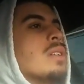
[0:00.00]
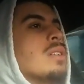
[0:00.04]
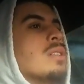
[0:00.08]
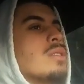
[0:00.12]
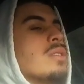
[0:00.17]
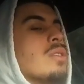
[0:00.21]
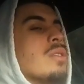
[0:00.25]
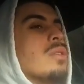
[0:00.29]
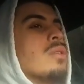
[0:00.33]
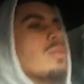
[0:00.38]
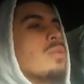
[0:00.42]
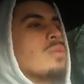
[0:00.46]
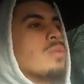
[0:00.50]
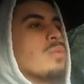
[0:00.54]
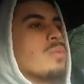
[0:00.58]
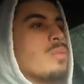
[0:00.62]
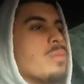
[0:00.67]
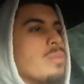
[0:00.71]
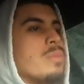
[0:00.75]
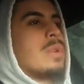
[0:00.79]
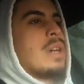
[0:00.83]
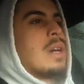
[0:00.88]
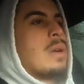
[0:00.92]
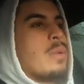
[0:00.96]
So
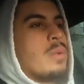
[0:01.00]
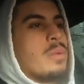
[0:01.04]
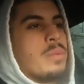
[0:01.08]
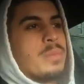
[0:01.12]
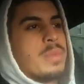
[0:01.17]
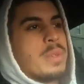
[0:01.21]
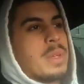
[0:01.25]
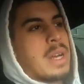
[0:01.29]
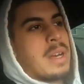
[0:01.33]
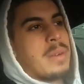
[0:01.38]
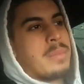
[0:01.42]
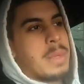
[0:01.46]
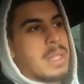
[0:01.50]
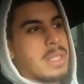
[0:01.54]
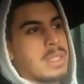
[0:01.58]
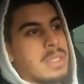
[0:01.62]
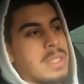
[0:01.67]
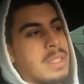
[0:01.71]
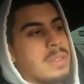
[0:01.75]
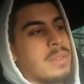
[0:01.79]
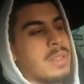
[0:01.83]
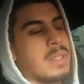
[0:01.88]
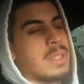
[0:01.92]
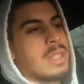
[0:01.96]
I won't have my
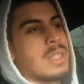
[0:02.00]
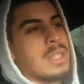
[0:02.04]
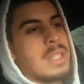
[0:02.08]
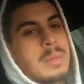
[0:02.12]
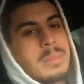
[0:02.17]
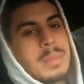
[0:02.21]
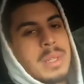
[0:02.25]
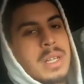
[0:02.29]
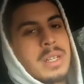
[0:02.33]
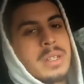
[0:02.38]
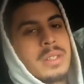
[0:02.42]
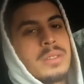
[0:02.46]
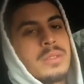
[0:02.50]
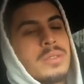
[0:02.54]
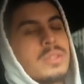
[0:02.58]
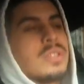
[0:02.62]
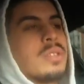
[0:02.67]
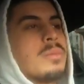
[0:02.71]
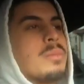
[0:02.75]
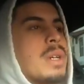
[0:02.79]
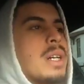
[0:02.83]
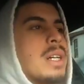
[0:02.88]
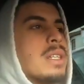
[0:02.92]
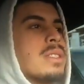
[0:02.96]
Civic, and I'm not going to use
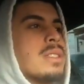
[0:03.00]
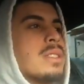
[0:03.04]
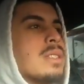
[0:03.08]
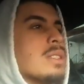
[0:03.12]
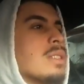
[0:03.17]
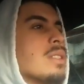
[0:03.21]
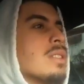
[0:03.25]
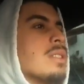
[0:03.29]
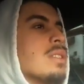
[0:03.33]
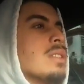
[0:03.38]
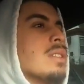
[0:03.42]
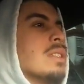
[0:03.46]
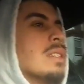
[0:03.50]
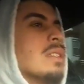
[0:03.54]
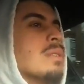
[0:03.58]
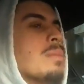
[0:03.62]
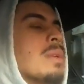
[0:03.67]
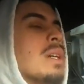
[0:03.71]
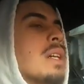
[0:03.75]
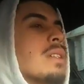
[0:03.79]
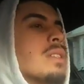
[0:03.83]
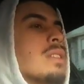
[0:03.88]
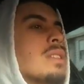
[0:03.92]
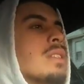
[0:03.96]
the Mazda, because the
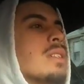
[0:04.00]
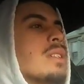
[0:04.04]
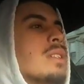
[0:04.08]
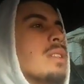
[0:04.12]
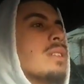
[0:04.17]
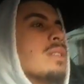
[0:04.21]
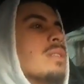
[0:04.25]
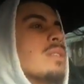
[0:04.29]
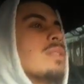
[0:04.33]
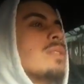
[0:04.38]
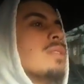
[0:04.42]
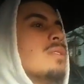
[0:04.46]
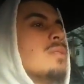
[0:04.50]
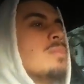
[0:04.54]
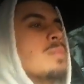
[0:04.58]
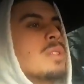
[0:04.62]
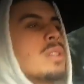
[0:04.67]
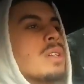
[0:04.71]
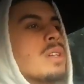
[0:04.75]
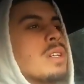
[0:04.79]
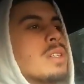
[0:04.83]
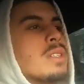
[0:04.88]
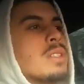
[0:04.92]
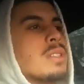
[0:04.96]
Mazda, to
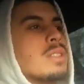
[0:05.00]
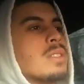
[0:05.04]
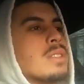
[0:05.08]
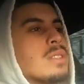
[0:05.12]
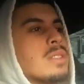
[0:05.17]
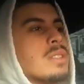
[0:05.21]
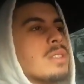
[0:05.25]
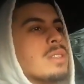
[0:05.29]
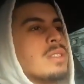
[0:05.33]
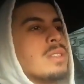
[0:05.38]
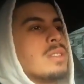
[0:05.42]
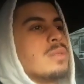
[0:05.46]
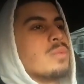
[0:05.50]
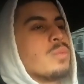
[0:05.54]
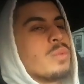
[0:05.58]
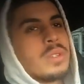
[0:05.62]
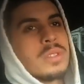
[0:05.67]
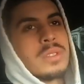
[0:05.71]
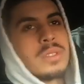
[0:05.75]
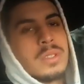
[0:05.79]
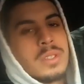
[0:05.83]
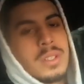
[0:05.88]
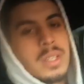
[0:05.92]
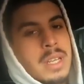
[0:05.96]
be honest, is
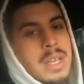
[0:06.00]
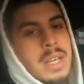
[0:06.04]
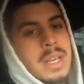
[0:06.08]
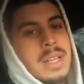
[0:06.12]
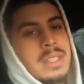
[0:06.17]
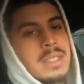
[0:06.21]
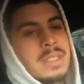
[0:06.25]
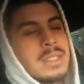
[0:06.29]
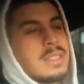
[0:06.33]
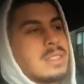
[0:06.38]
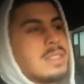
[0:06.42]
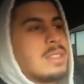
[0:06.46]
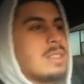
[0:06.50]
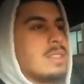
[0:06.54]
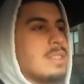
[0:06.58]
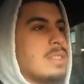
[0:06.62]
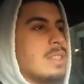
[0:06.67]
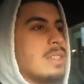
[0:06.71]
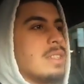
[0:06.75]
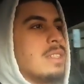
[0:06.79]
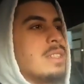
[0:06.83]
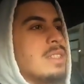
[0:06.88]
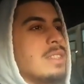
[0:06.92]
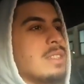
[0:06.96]
worse on gas
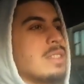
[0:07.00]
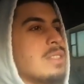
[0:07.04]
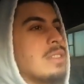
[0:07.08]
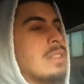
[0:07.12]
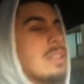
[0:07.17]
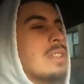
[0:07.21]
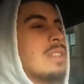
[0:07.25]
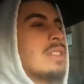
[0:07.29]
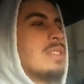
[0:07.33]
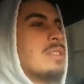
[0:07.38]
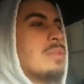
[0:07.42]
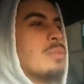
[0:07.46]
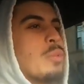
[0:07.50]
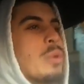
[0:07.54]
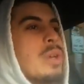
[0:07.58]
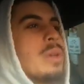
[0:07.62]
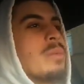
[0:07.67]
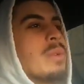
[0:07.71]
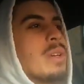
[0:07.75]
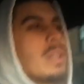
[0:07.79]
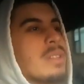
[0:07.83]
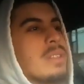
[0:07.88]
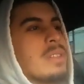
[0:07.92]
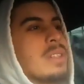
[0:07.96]
than this. So this is way
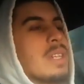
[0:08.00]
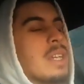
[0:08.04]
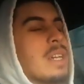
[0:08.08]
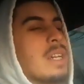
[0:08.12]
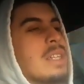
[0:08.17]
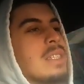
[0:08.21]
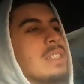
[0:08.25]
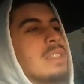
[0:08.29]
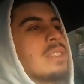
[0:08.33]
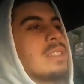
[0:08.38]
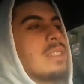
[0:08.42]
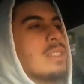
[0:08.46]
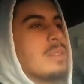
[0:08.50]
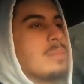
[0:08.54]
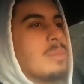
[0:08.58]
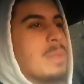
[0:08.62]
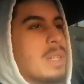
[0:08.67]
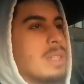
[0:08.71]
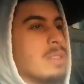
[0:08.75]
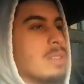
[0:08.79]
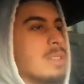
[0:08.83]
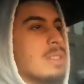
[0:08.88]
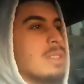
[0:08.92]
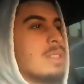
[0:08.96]
better on gas than the
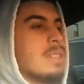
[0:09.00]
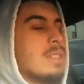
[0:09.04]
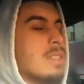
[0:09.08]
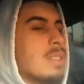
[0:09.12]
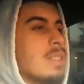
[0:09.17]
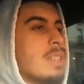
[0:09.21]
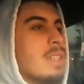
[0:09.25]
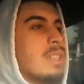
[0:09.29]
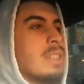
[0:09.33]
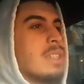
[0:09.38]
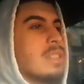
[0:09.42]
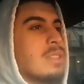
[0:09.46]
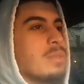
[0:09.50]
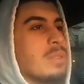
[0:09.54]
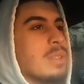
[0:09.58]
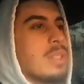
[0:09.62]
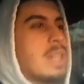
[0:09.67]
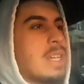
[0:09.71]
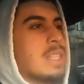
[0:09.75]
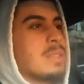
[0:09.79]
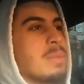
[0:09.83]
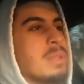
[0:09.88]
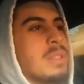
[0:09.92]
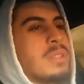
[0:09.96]
Mazda. Like, this will
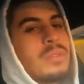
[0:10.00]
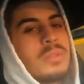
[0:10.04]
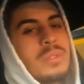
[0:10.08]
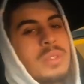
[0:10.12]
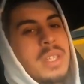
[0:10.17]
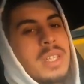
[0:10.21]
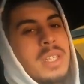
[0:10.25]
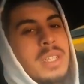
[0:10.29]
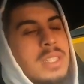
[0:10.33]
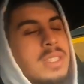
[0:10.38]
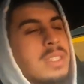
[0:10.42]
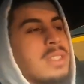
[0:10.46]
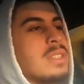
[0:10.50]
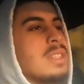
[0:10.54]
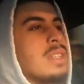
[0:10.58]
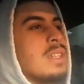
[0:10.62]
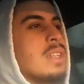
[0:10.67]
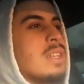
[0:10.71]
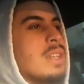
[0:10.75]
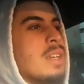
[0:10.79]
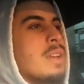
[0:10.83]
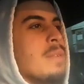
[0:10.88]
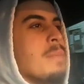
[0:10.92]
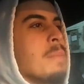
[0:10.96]
last me 2 days,
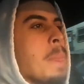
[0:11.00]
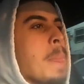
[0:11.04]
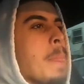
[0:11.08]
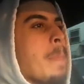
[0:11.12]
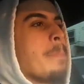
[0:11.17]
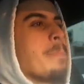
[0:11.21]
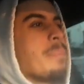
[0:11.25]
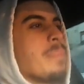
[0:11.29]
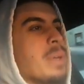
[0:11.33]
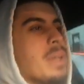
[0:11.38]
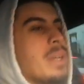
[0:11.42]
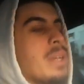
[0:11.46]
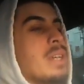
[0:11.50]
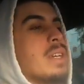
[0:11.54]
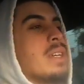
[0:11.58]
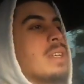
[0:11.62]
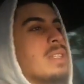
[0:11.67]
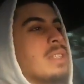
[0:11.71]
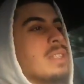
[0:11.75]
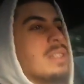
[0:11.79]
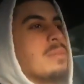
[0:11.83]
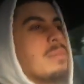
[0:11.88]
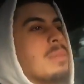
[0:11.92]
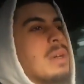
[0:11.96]

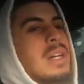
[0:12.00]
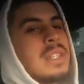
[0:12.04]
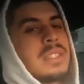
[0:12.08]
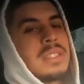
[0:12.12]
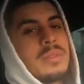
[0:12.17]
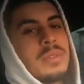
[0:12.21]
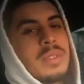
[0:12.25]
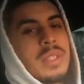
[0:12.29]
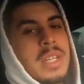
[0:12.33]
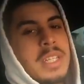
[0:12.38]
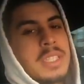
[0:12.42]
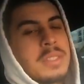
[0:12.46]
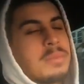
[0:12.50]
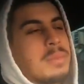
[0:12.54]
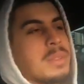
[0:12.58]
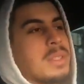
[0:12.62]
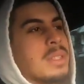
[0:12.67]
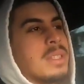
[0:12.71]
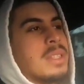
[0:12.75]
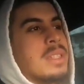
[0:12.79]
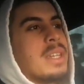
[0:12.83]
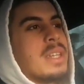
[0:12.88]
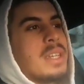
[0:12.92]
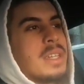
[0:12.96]
and the Mazda will last me
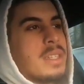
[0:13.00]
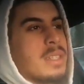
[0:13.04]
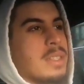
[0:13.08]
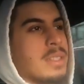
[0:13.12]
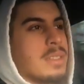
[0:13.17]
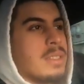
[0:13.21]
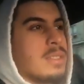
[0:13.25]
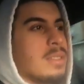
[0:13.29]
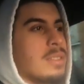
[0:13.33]
a day.